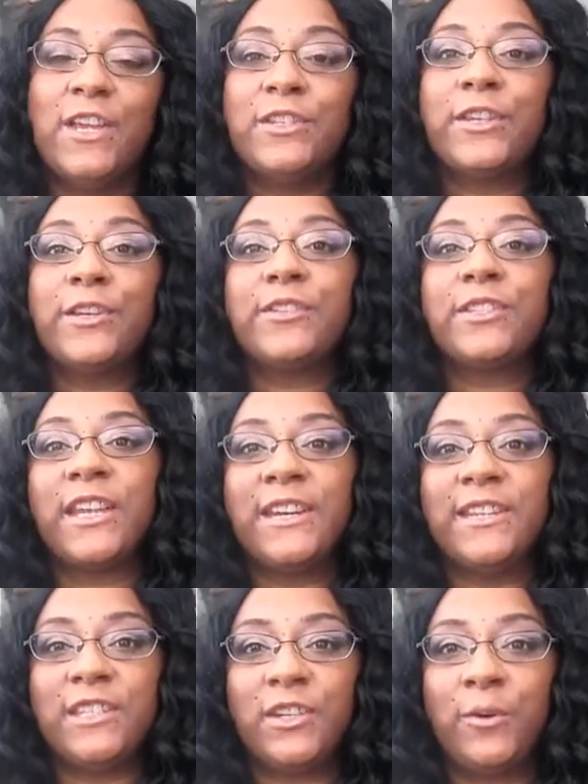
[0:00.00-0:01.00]
so your skin
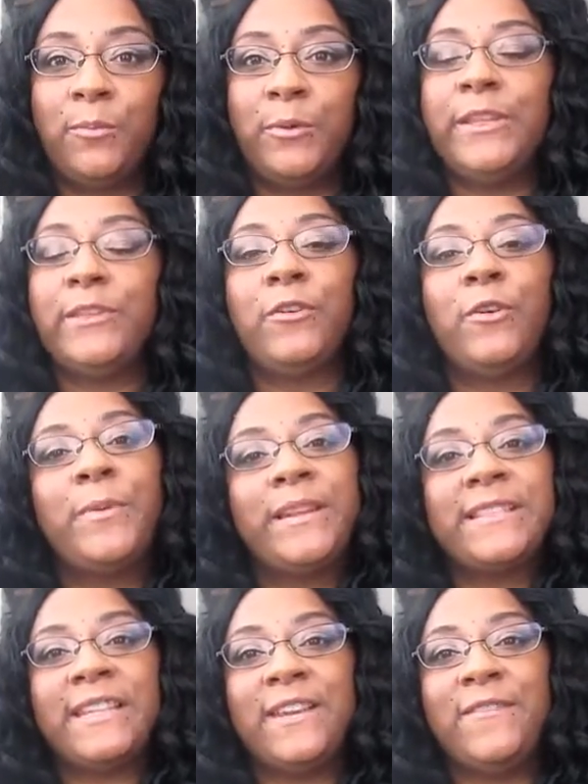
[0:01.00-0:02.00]
is still breathable, but
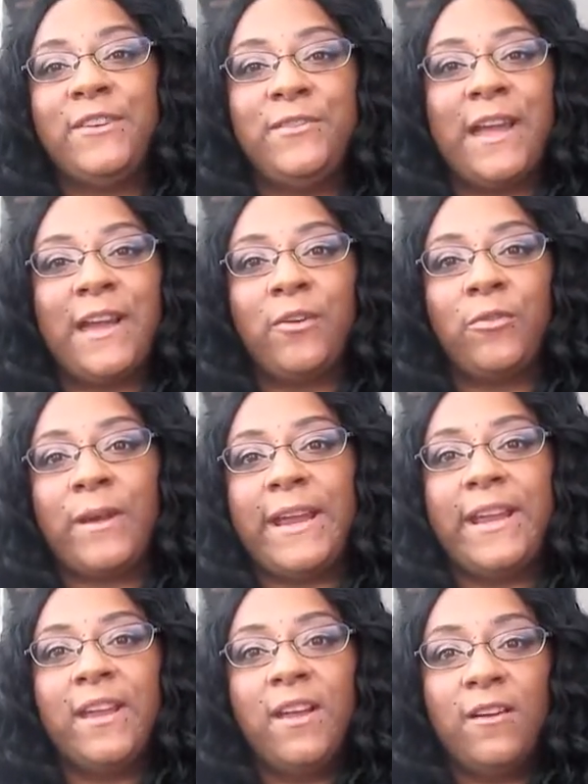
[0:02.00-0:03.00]
it's giving you that great